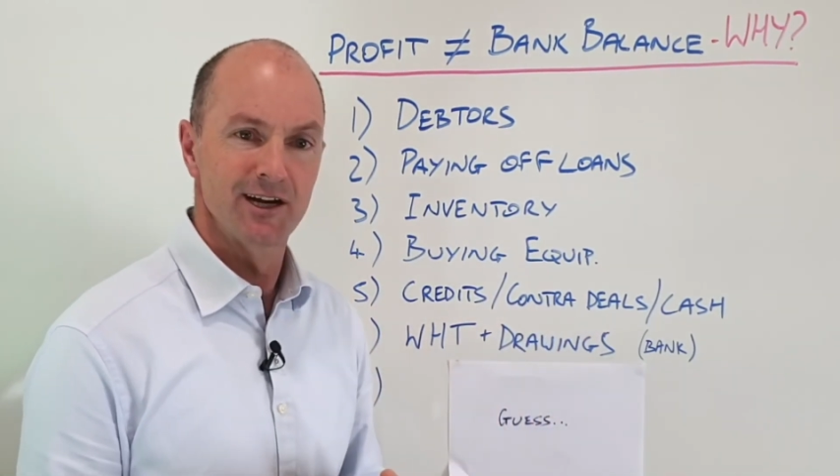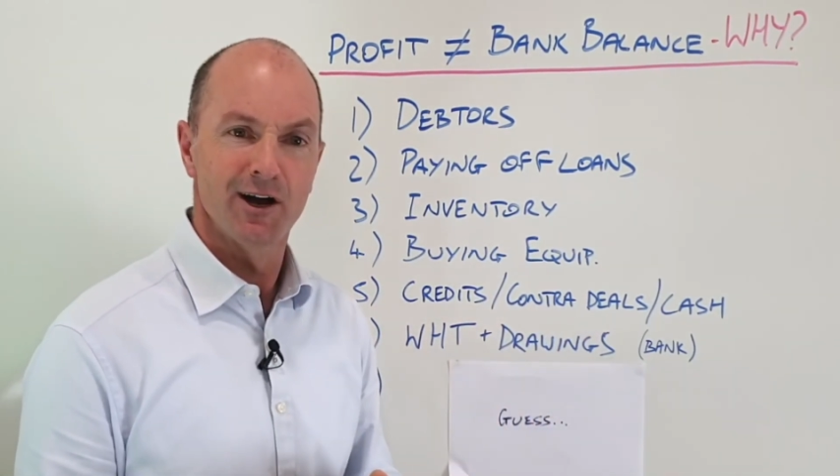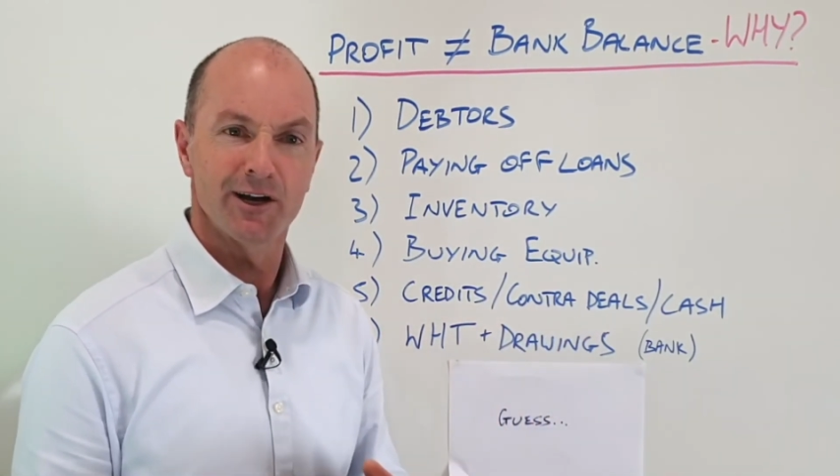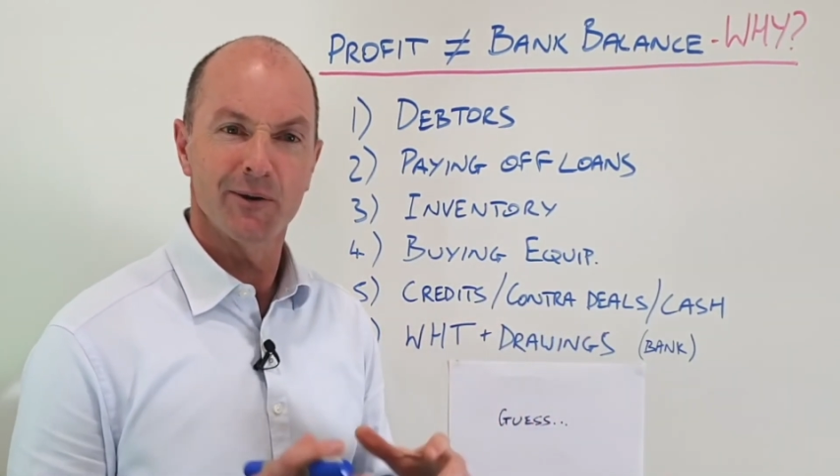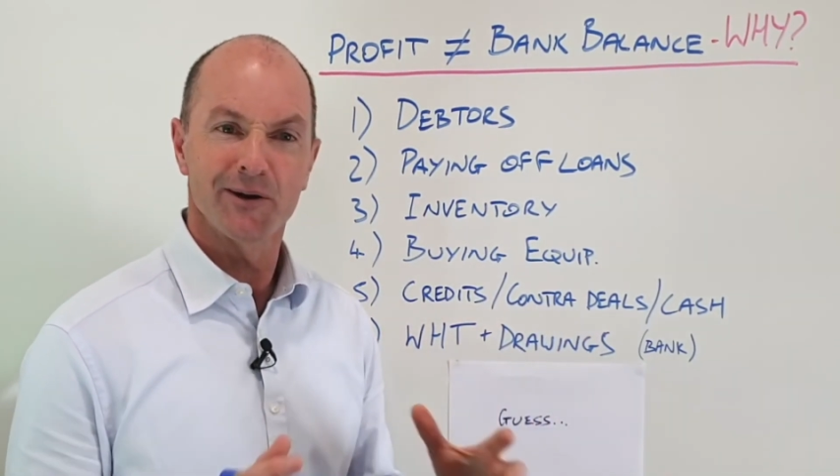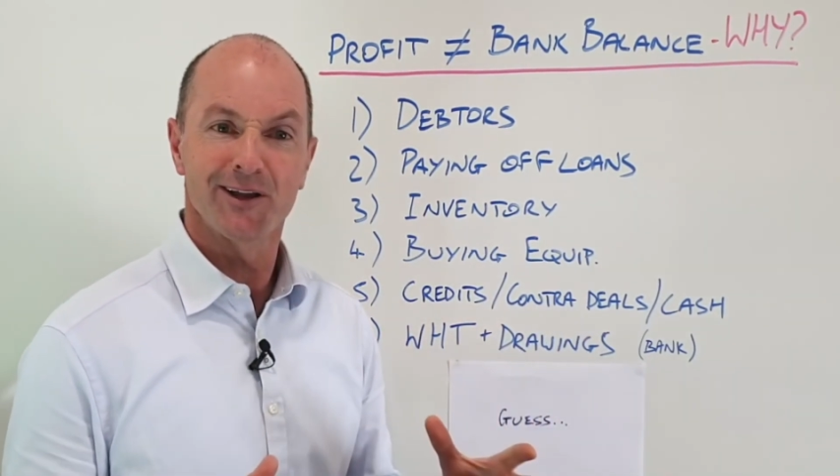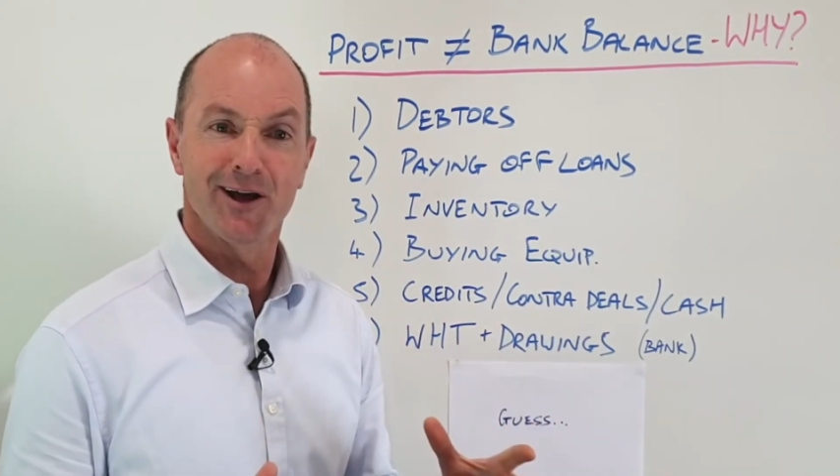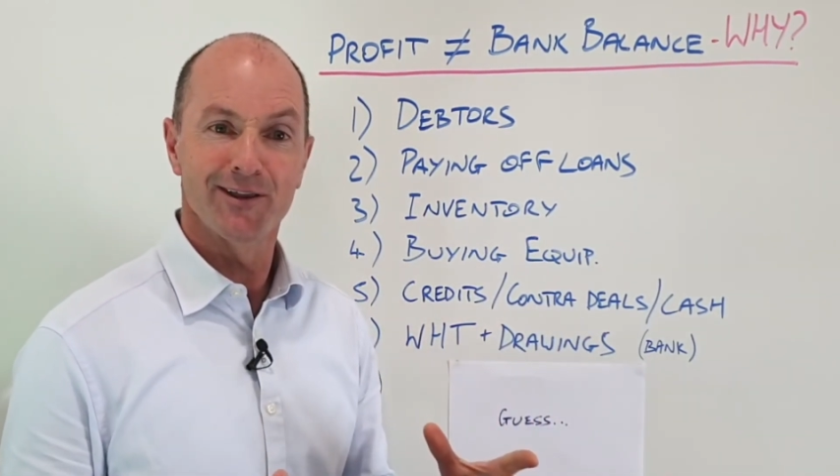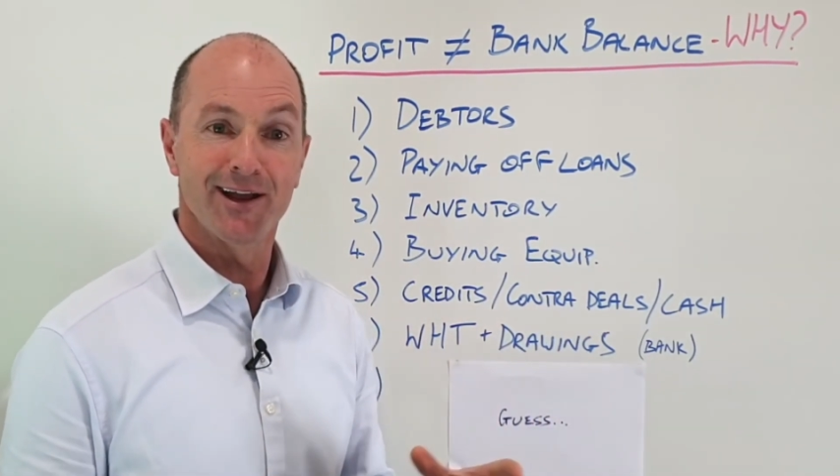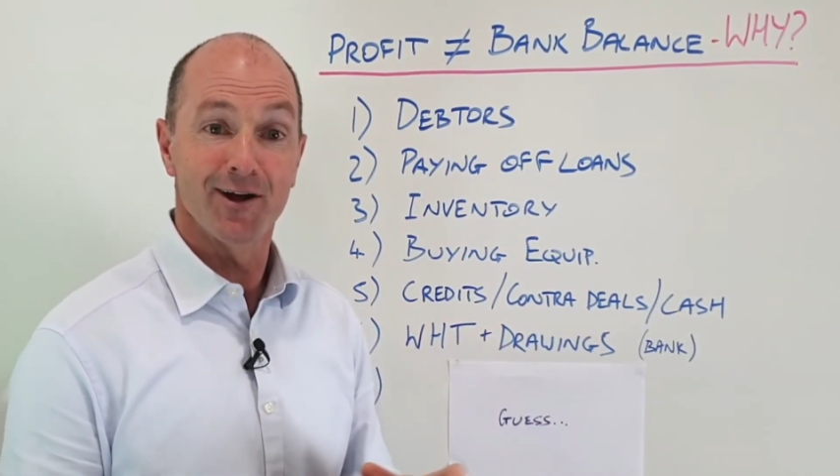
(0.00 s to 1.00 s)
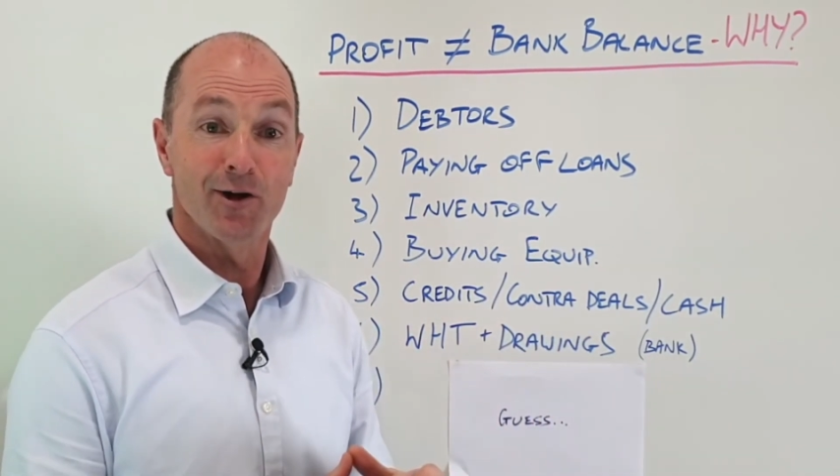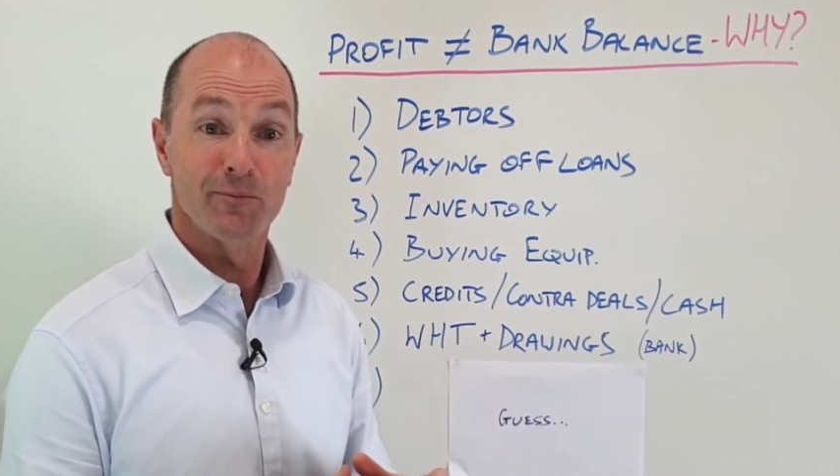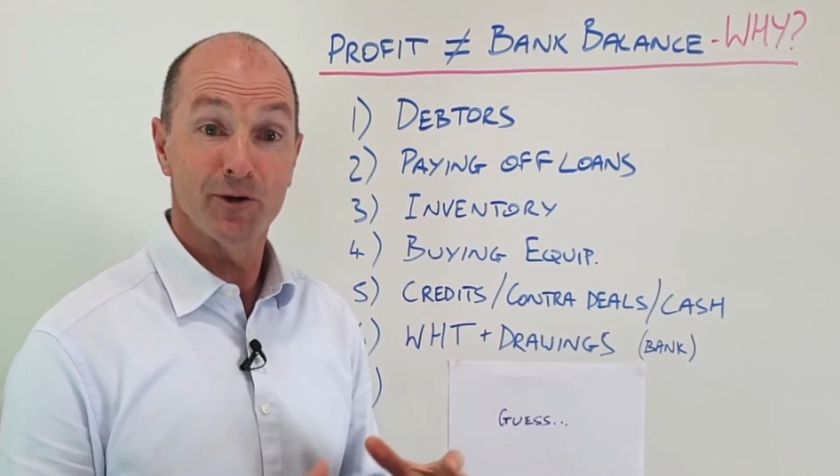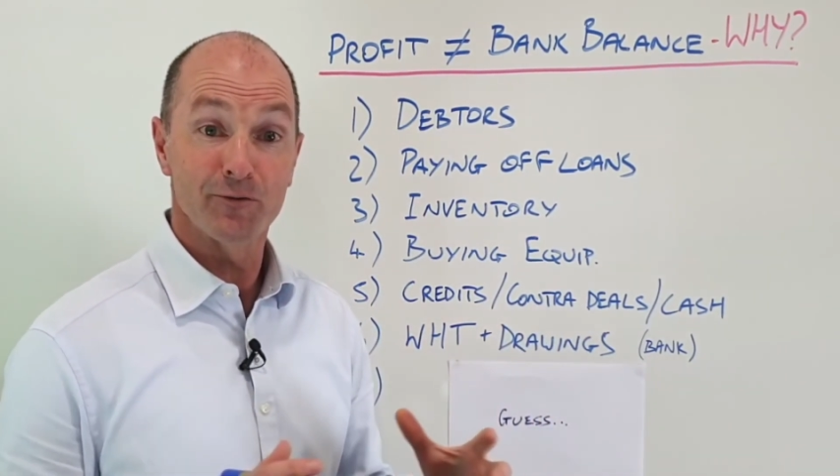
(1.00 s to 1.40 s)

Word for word: I don't want to go there. I'm not a